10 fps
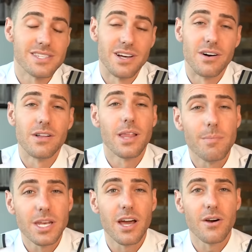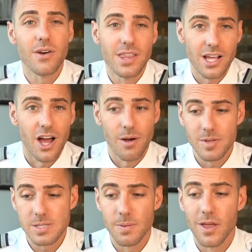so let me know in the
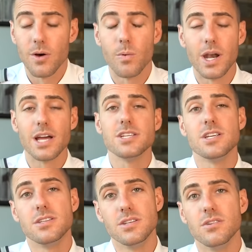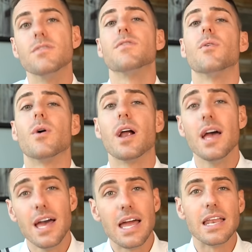comments below what I should do for
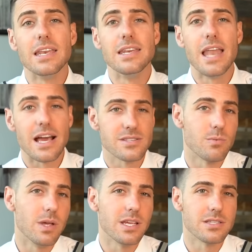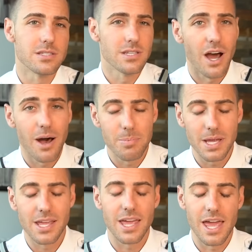next week's topic.